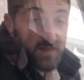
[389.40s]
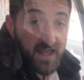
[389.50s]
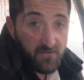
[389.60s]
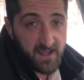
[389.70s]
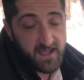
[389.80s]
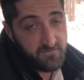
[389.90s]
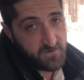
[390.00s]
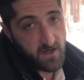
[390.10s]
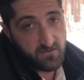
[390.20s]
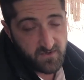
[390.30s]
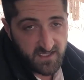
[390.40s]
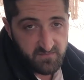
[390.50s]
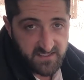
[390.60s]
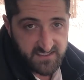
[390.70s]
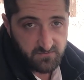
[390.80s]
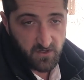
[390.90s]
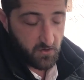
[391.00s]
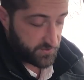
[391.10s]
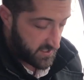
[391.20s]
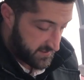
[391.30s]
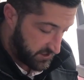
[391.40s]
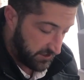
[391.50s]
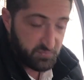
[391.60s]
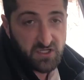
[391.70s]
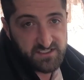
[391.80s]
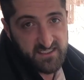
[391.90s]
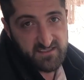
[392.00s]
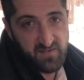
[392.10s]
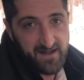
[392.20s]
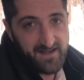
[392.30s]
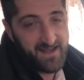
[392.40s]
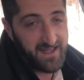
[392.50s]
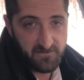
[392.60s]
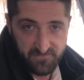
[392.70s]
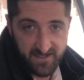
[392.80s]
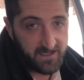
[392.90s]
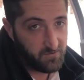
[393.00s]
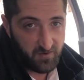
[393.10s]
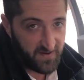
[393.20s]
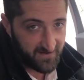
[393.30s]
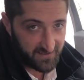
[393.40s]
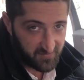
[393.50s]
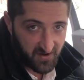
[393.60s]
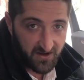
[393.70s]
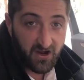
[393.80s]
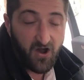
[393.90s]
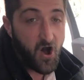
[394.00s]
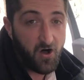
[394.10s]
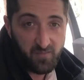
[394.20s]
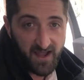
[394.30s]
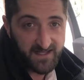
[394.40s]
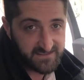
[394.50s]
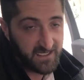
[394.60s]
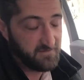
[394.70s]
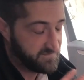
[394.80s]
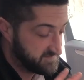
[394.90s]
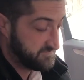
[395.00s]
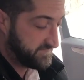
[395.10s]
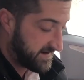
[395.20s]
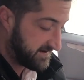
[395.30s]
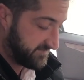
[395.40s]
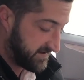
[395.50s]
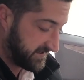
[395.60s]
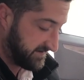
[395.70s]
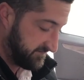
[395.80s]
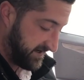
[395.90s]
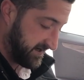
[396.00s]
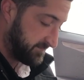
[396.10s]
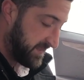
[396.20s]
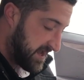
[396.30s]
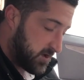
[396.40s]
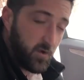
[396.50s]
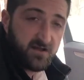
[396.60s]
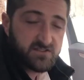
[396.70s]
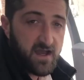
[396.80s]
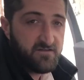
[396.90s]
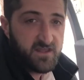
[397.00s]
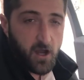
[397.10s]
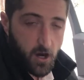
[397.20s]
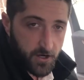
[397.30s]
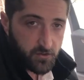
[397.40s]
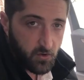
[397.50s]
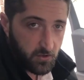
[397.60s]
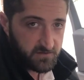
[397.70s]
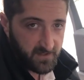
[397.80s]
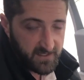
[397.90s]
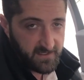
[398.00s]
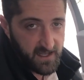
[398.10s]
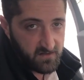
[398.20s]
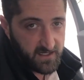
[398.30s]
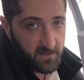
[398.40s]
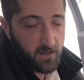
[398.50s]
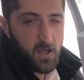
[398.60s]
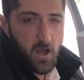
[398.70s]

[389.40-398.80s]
that way, if you're on a really busy road, you can push this button and the vehicle will parallel park all by itself. It's very, very convenient. We also have the auto hold button down here.